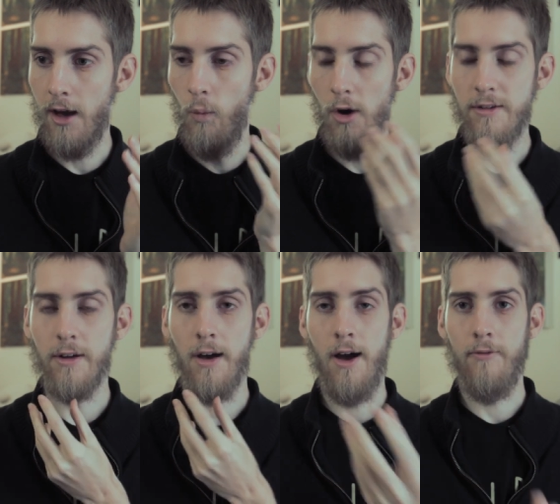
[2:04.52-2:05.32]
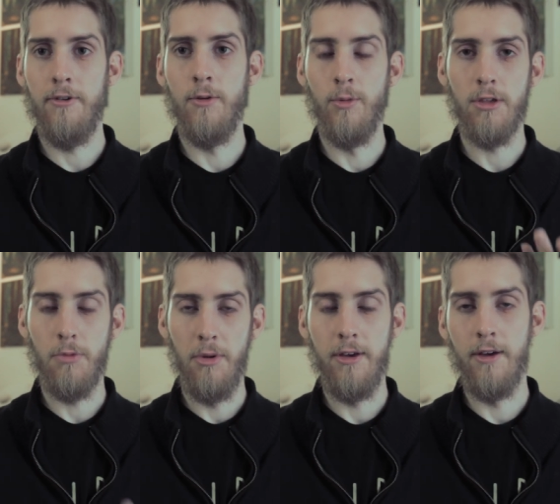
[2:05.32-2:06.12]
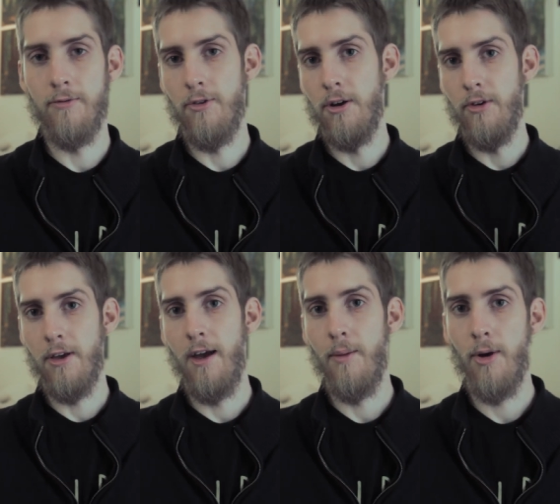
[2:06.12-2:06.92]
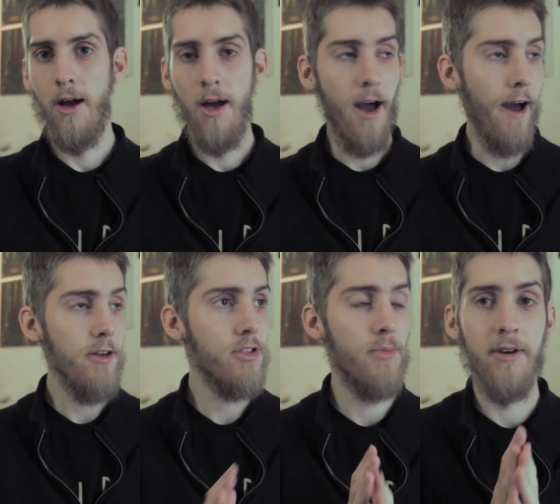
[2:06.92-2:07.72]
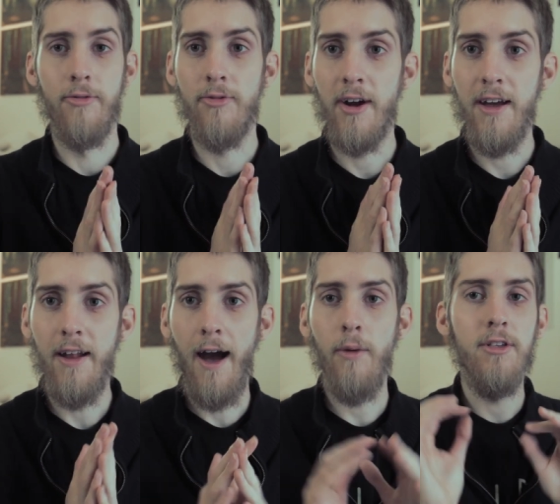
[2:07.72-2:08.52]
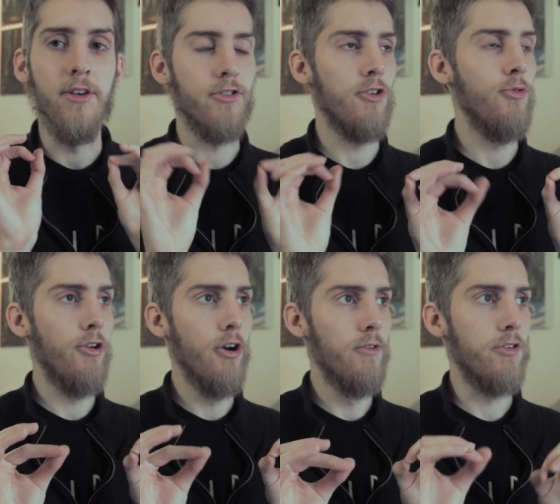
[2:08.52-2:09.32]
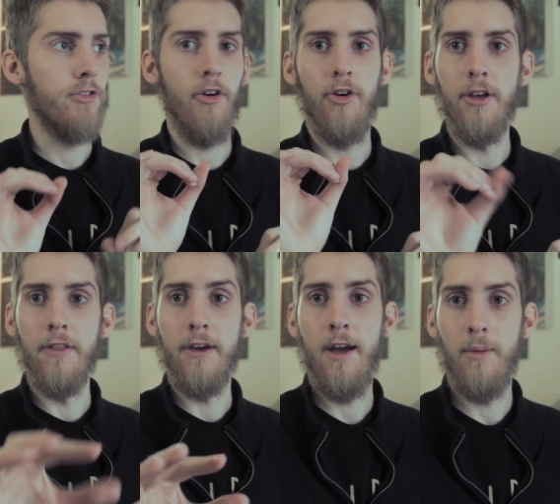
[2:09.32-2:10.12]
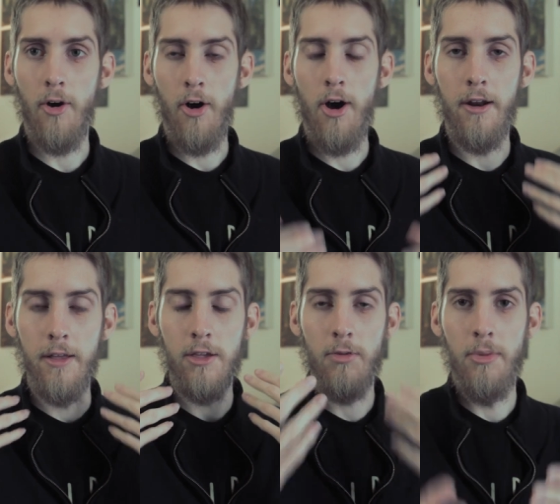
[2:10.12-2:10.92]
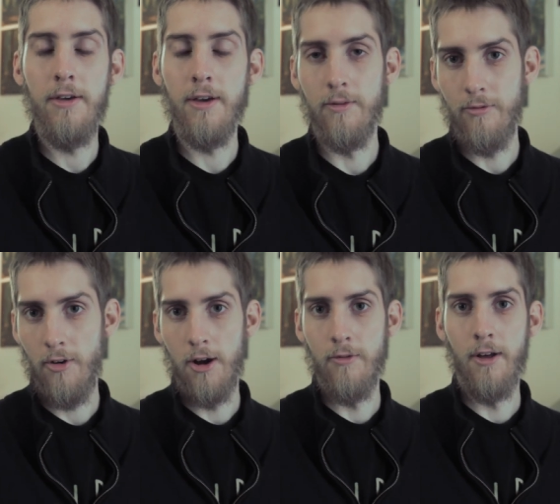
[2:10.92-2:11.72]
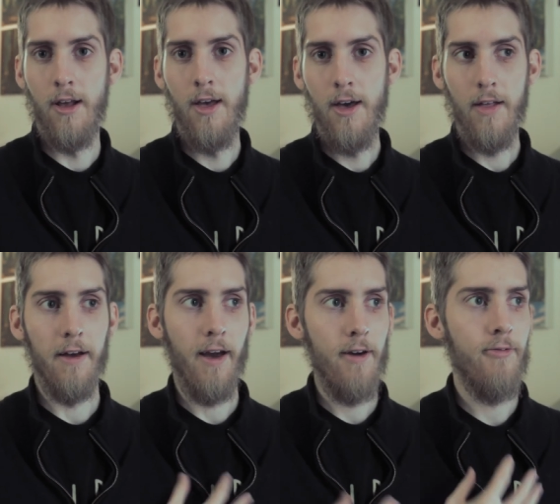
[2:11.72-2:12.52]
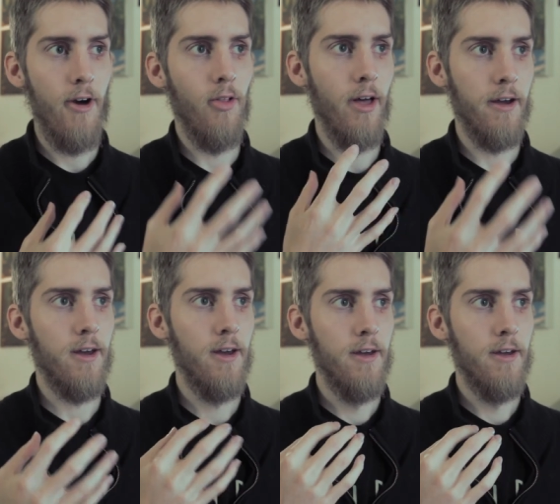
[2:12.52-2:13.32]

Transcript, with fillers: I wasn't confident with speaking in front of a camera. I used to be afraid. I would get so nervous turning the camera on and speaking in front of it. Like I felt like